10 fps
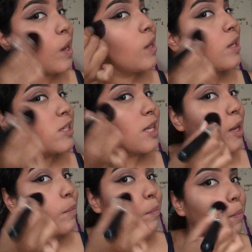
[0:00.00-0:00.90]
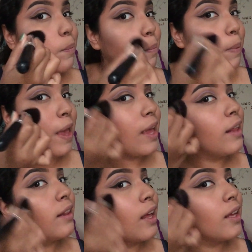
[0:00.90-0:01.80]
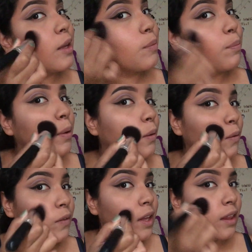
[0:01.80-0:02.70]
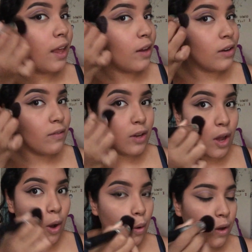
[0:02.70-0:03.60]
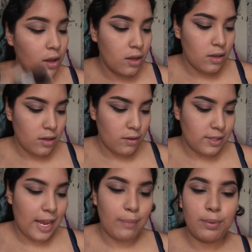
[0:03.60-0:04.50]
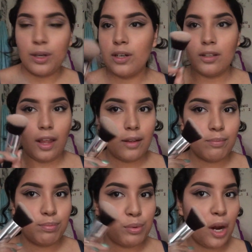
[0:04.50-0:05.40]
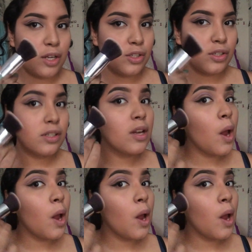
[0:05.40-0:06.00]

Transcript: in this like big, like poofy, like I don't even know, tapered like brush.